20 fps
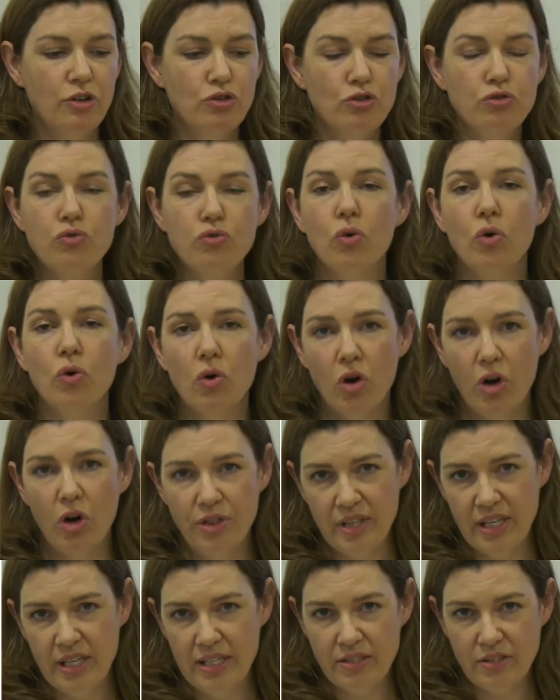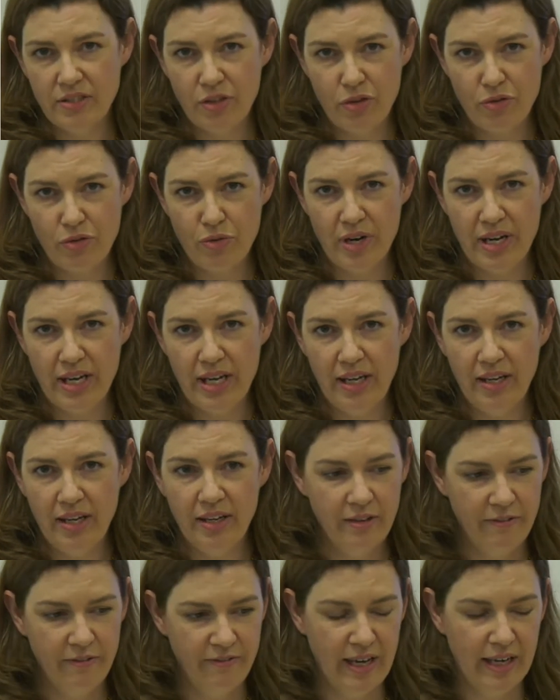draw on these three
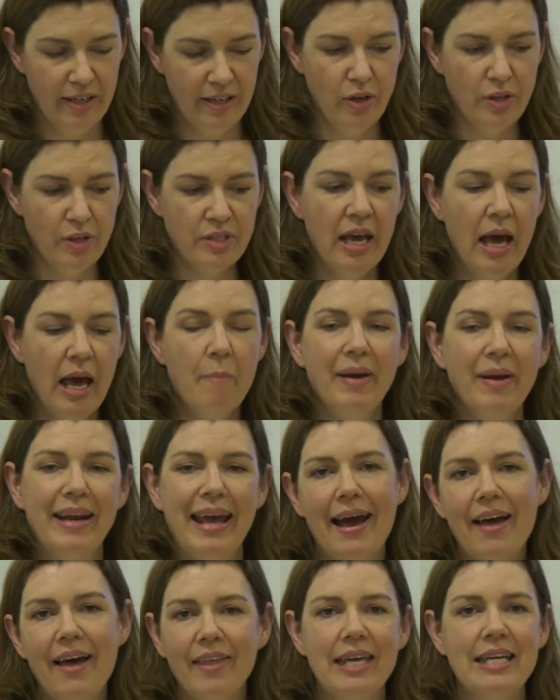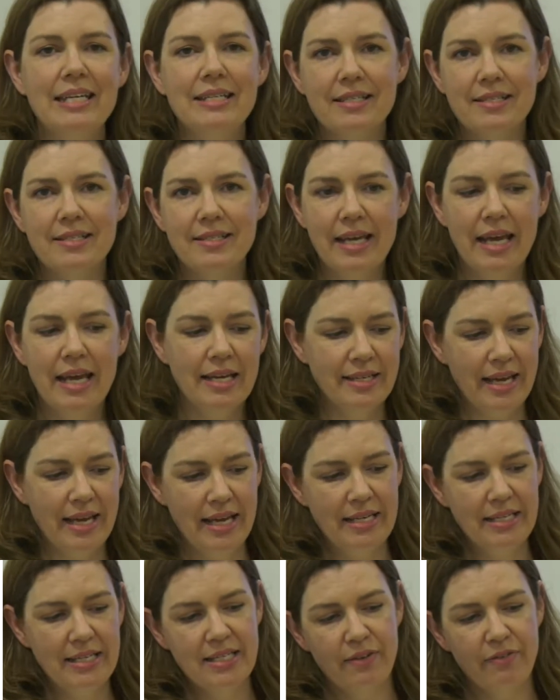values, but how they intersect
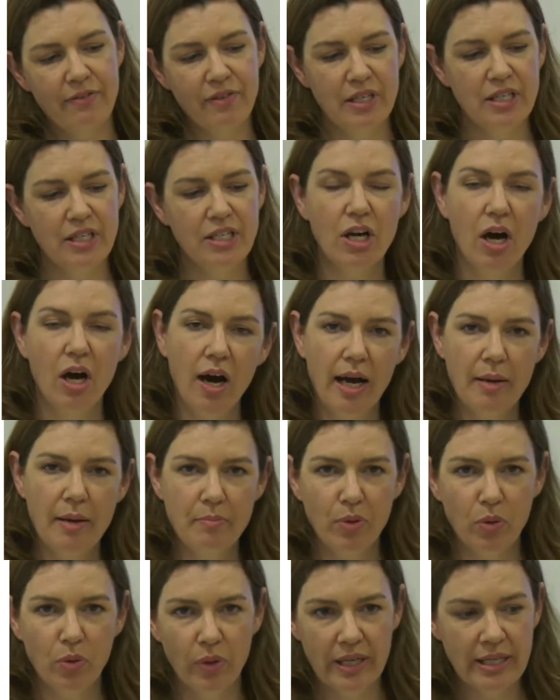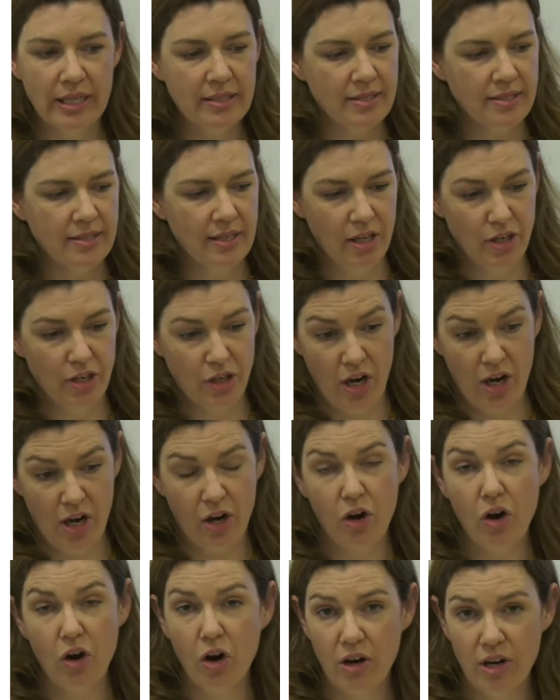at different time points
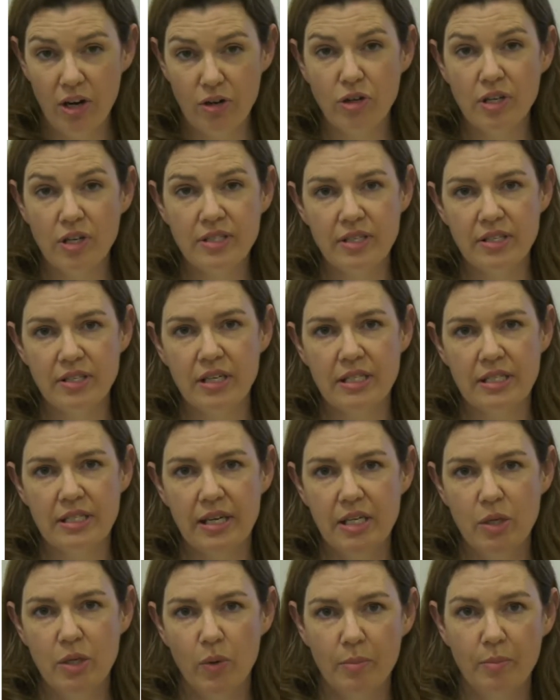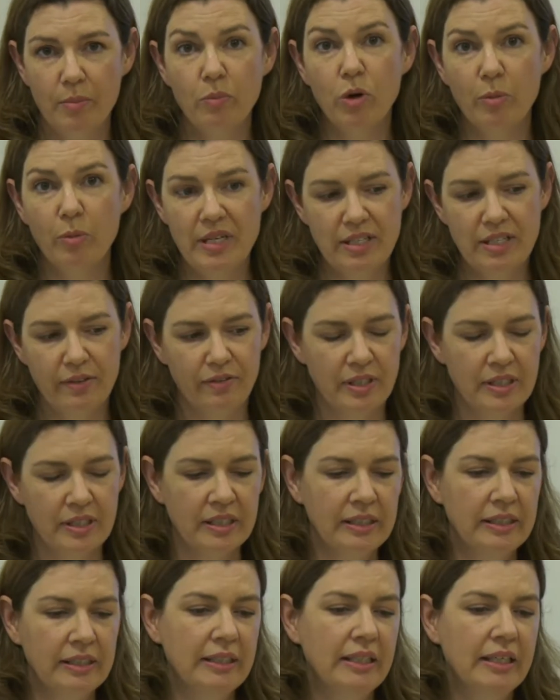across this continuum will be different.
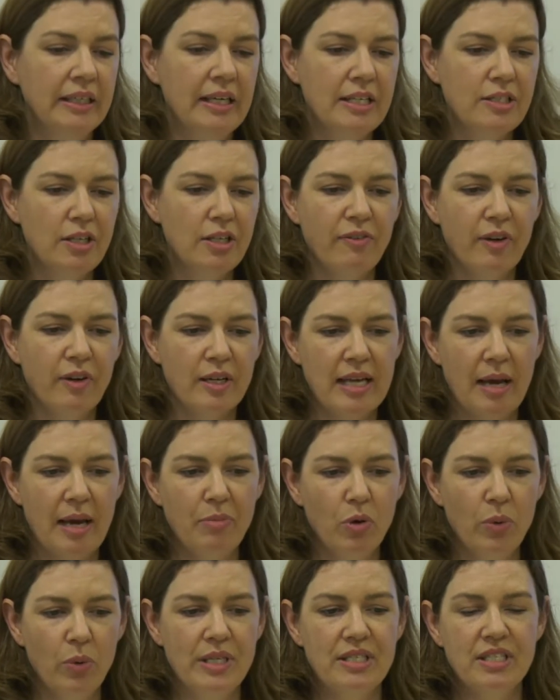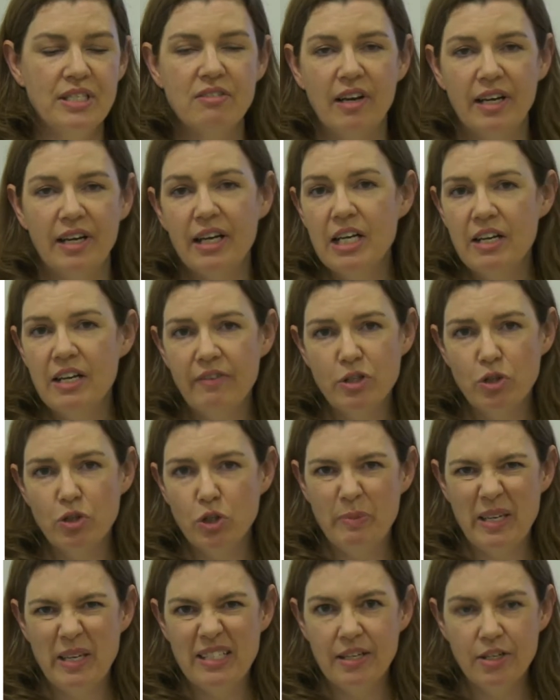So, for example, questions around
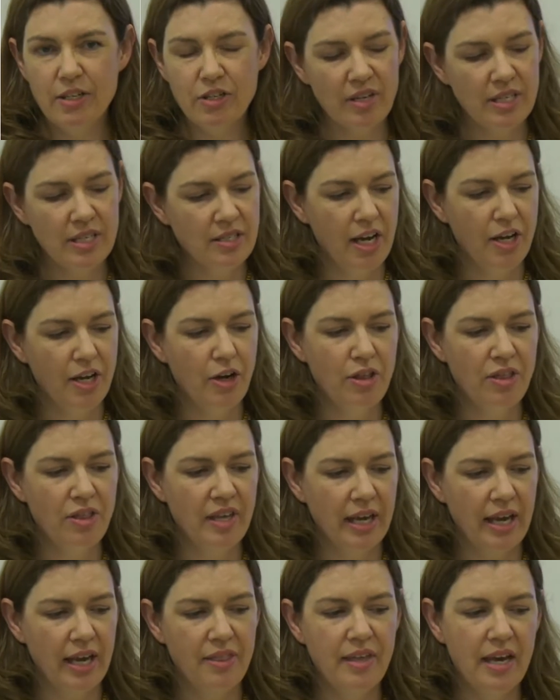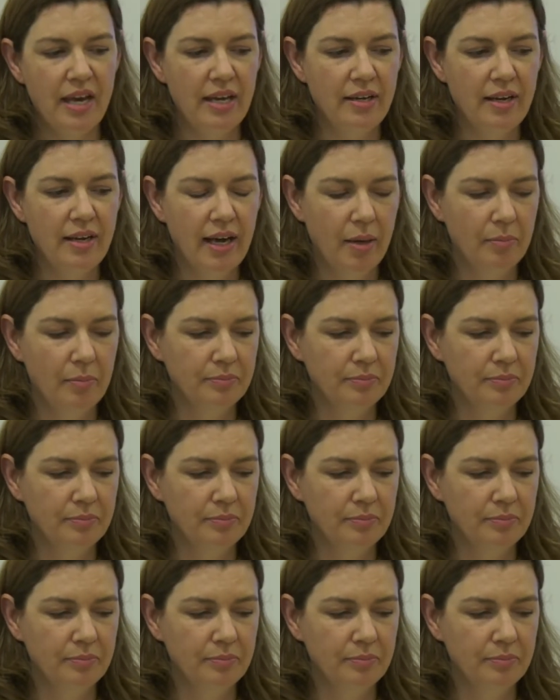individuals' best interests, I don't think are that